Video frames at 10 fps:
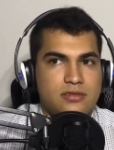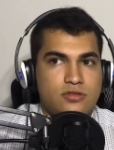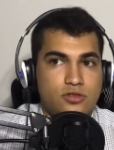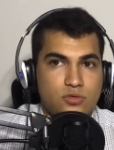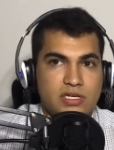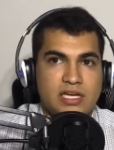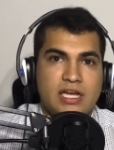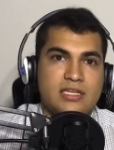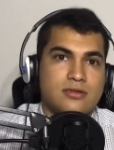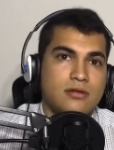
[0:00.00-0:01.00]
doing
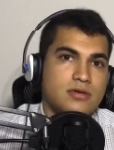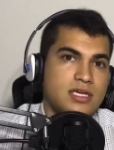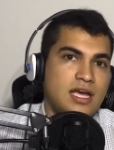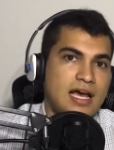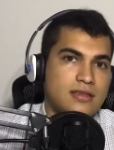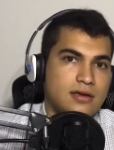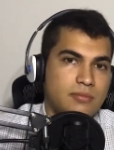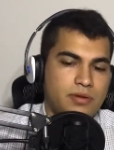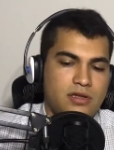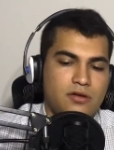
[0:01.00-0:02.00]
is looking at the
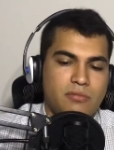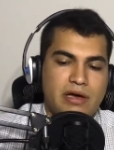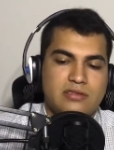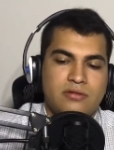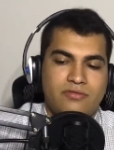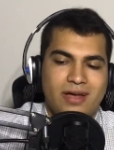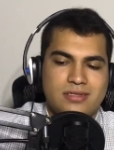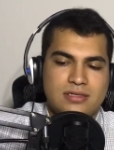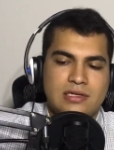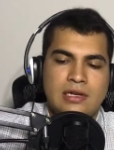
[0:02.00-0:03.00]
company you're about to
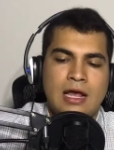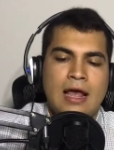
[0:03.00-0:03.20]
invest in